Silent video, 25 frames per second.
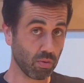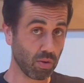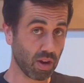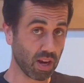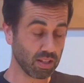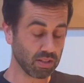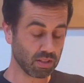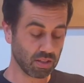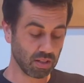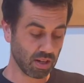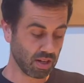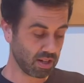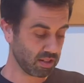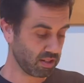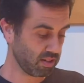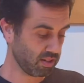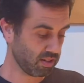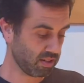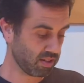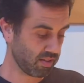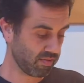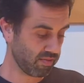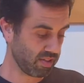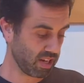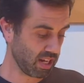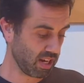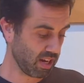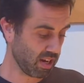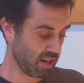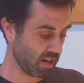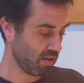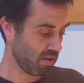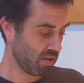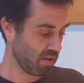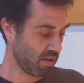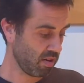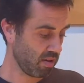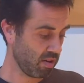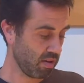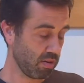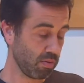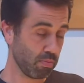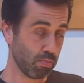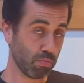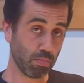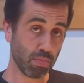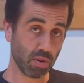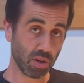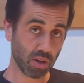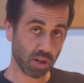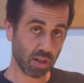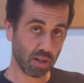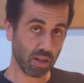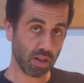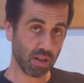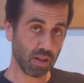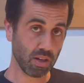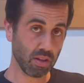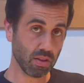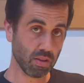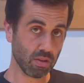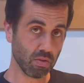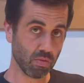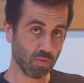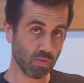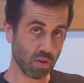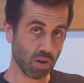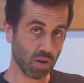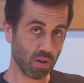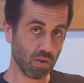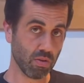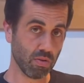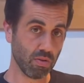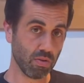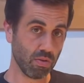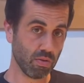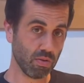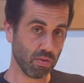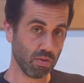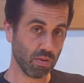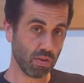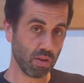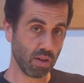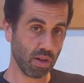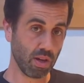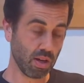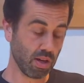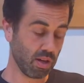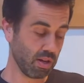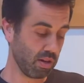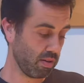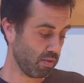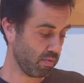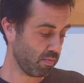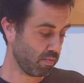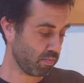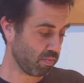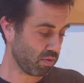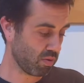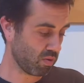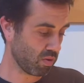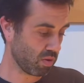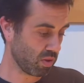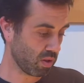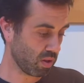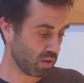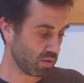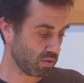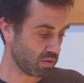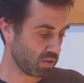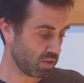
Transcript: wines in 1978. Burgundy, the Rhone, and Barolo